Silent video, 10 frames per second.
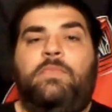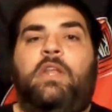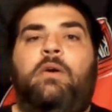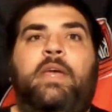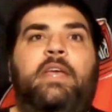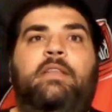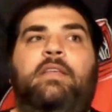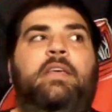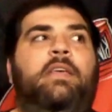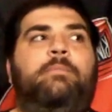You know,
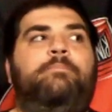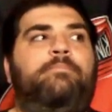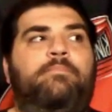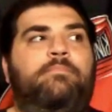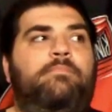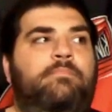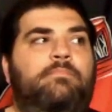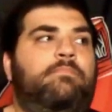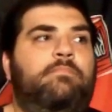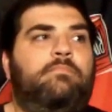and he
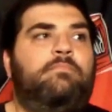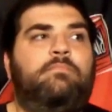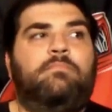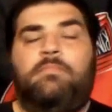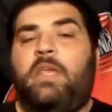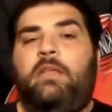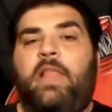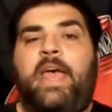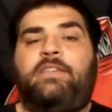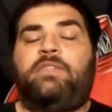
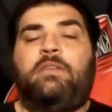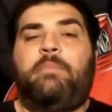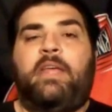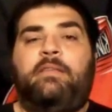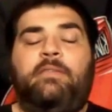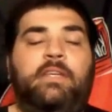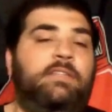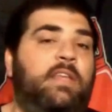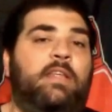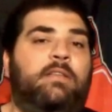lasted, man. He
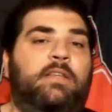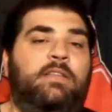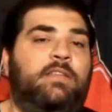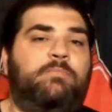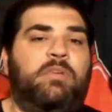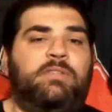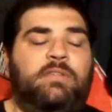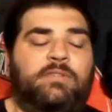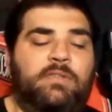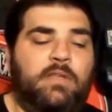did it. He did his
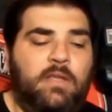business.